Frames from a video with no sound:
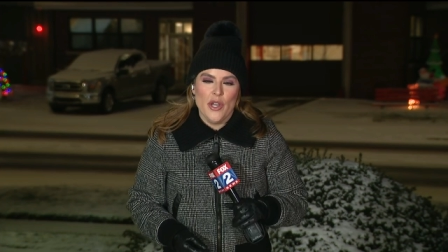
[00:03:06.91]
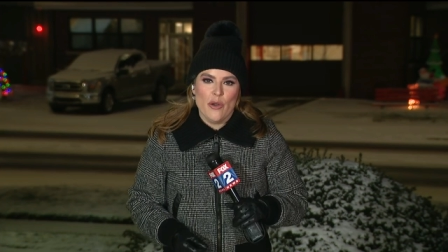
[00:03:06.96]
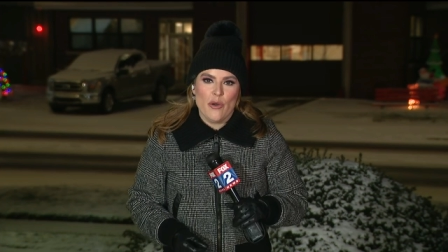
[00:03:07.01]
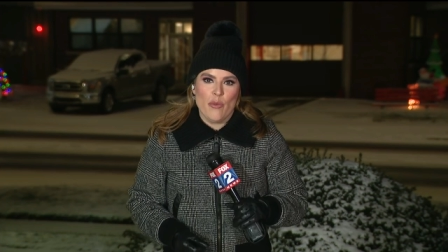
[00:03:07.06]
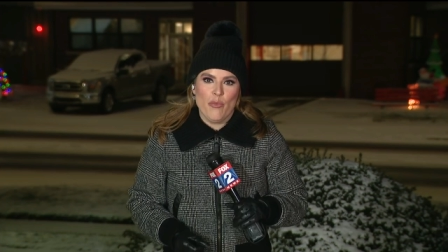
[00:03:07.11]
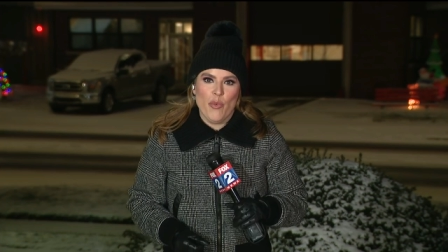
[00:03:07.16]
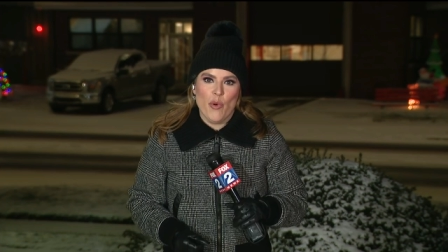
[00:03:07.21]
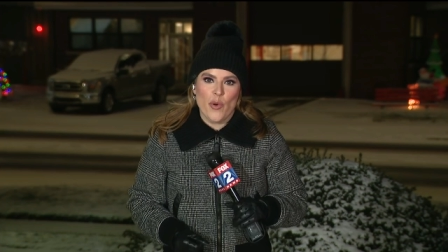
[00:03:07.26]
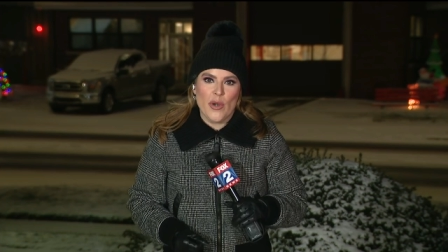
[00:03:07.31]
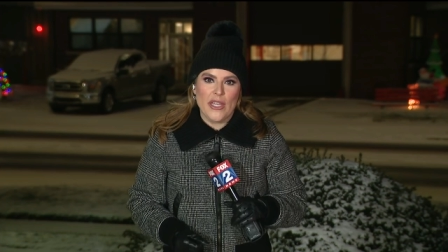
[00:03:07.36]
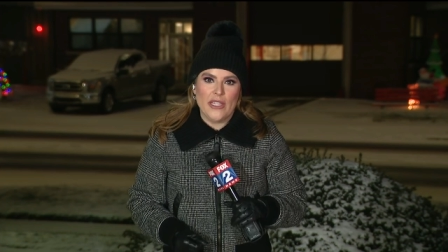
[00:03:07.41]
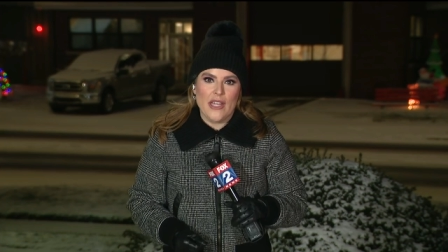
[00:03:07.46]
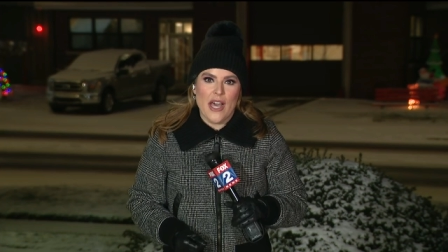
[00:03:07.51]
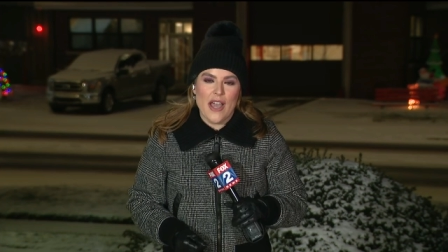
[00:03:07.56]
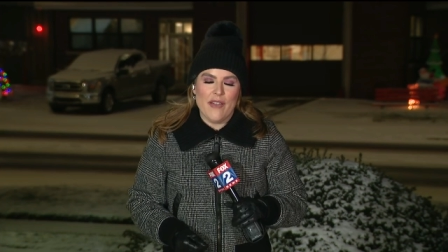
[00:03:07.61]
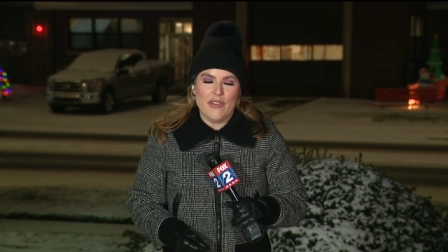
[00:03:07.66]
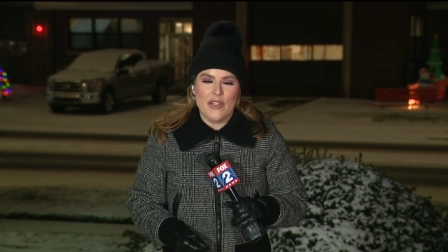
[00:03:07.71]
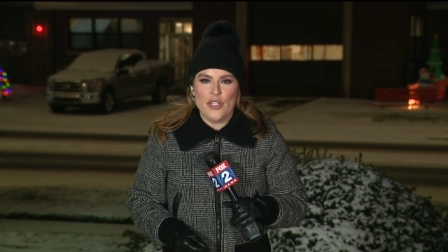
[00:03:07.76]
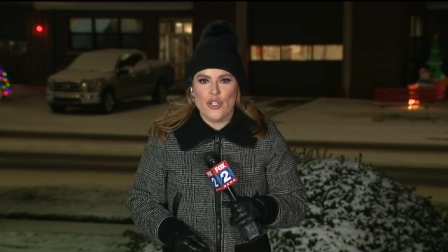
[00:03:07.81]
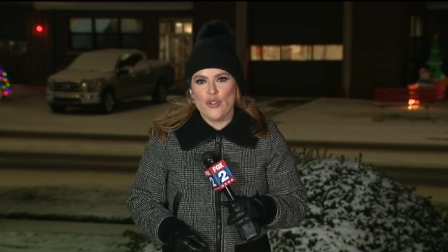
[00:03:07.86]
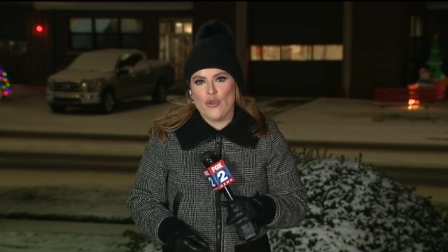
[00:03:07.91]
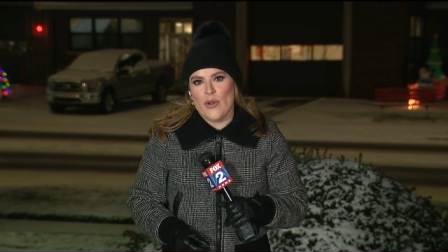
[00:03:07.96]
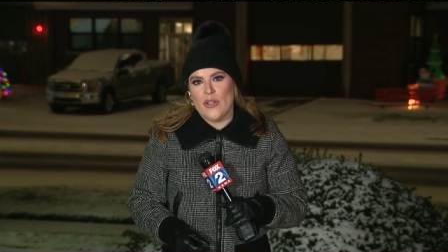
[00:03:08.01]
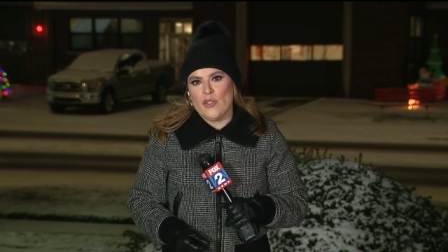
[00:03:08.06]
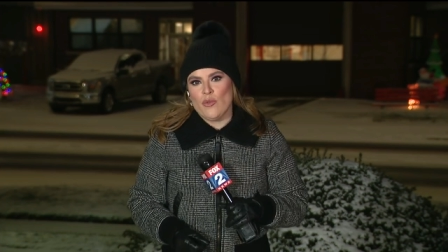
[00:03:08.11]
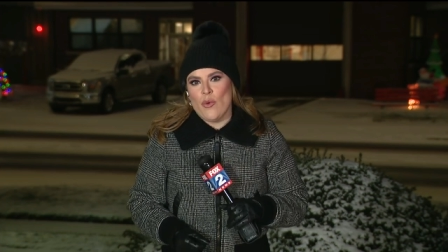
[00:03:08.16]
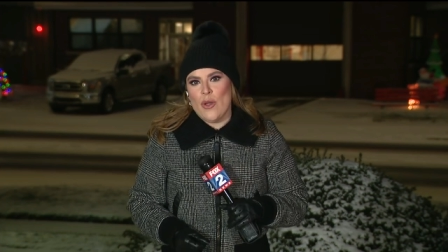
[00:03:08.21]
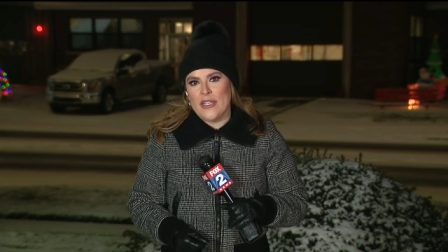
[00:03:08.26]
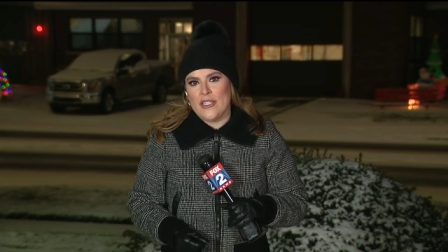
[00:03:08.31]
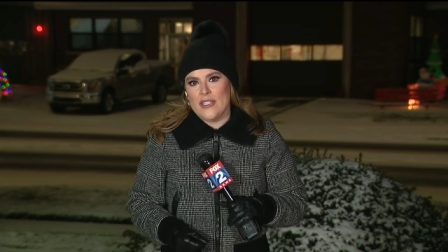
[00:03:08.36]
Reporting live on
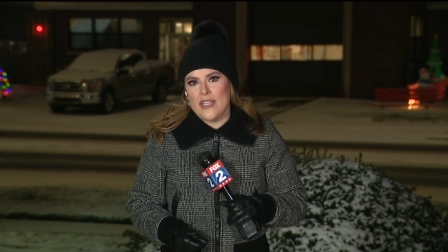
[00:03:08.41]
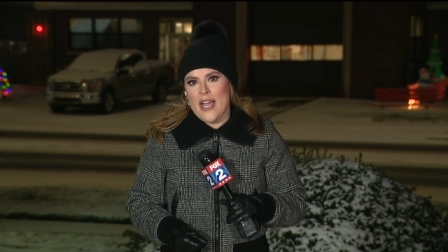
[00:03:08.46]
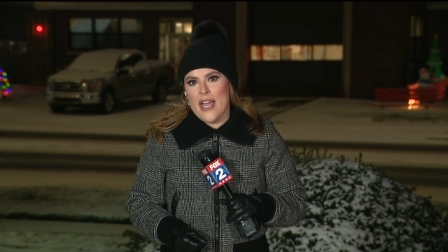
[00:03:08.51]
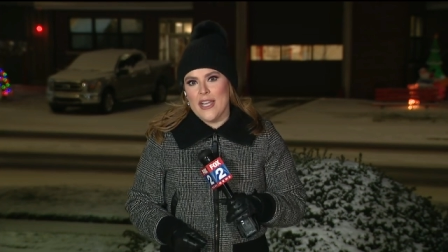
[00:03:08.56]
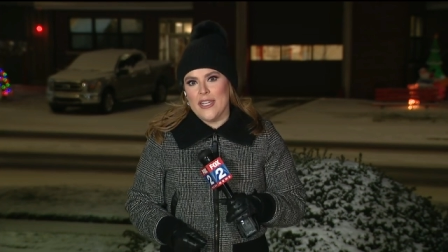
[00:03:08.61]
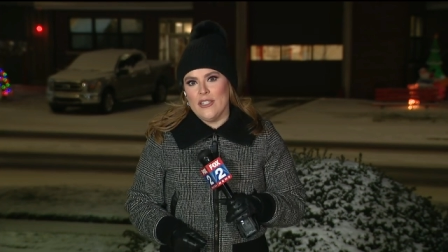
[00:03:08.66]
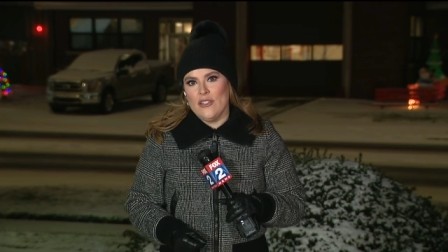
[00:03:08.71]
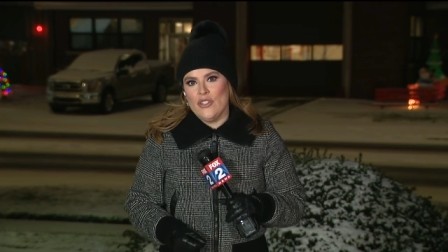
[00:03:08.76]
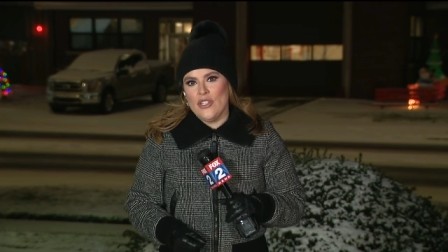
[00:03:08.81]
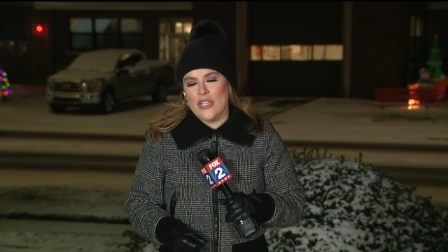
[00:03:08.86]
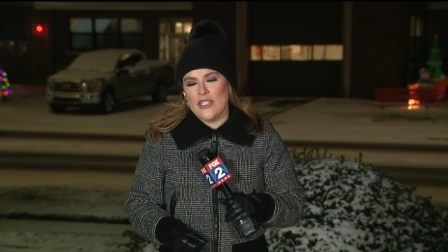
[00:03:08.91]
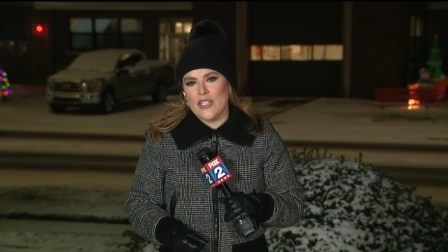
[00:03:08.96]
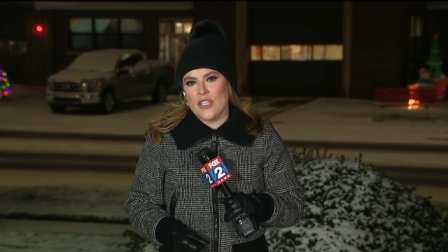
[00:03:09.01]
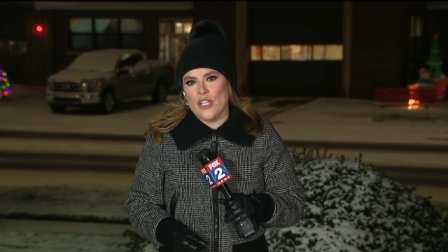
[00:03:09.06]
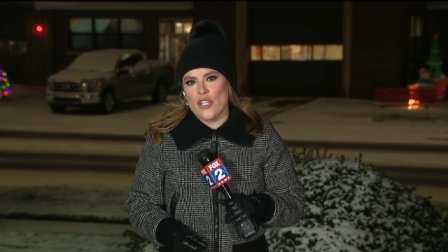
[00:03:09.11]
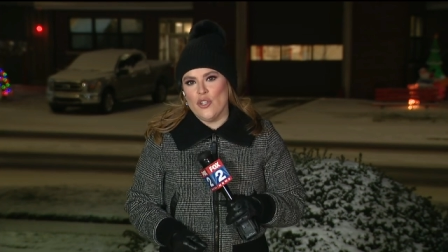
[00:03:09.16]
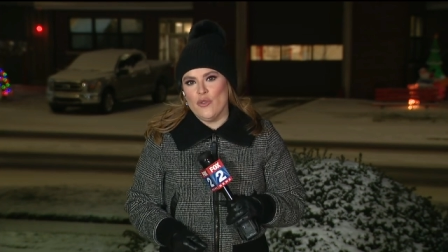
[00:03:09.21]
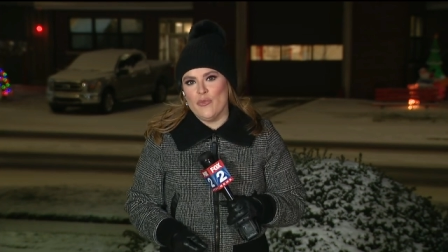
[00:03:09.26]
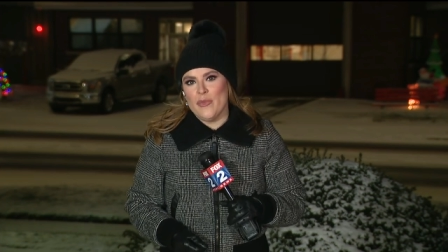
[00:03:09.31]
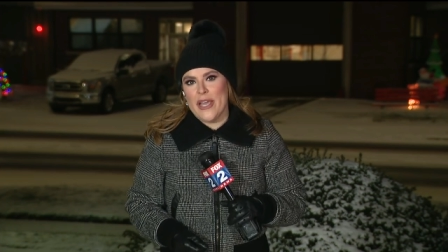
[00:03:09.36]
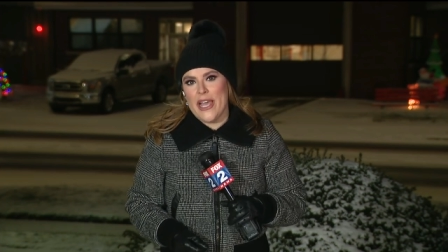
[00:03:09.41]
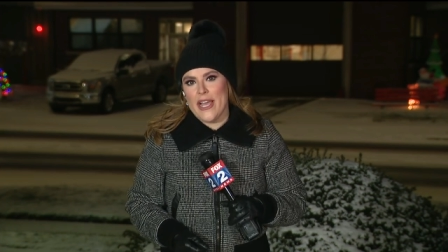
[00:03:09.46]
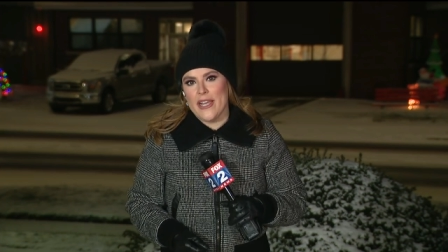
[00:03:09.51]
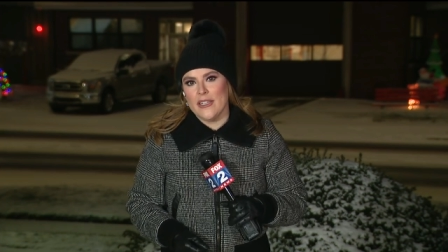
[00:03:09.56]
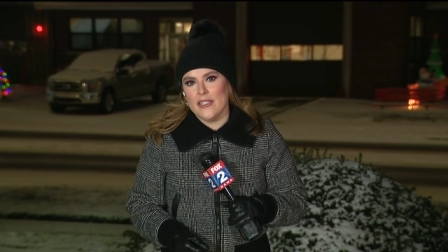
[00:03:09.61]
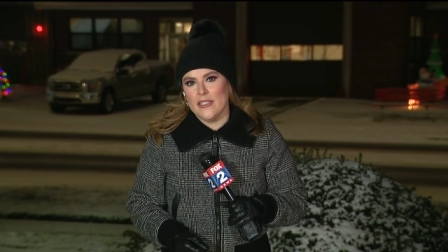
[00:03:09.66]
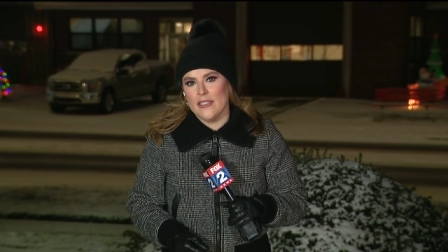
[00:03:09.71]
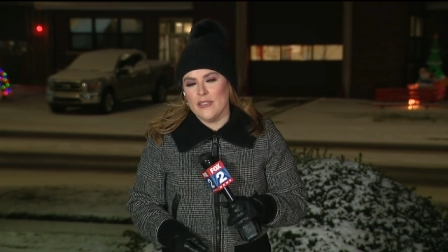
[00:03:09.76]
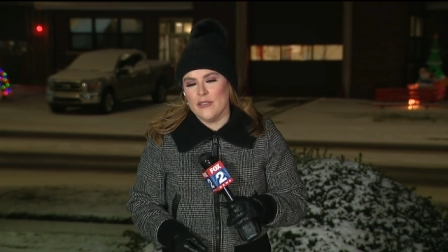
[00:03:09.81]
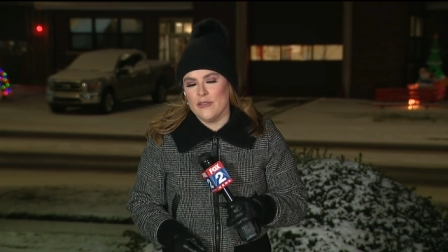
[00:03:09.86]
Detroit's West Side, Jessica Dupnack,
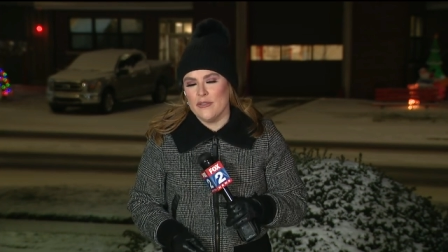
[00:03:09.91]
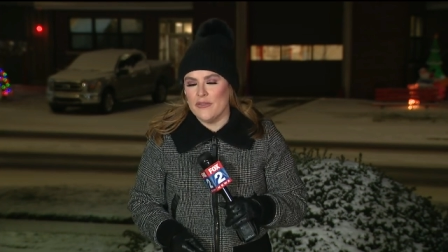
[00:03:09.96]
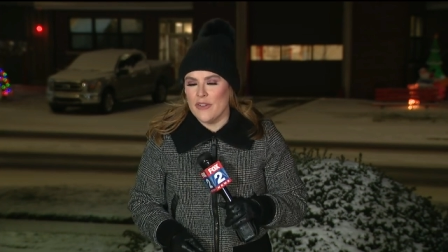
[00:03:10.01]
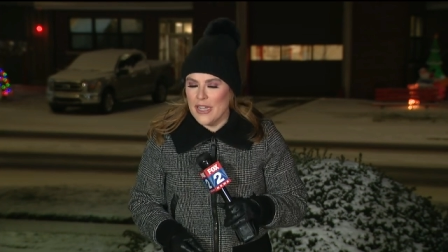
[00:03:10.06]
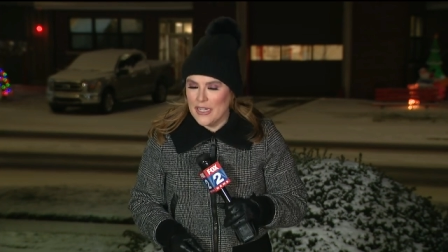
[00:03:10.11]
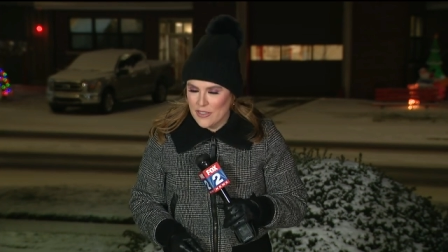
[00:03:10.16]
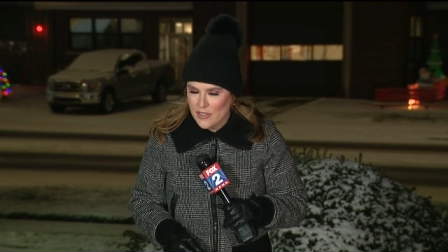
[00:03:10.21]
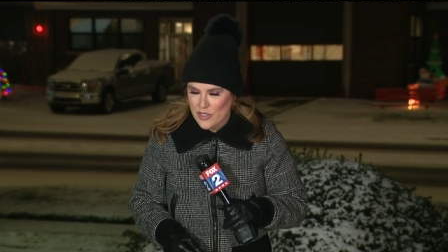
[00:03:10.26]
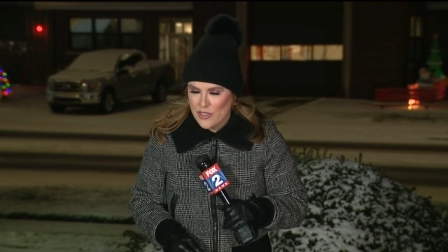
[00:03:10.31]
Fox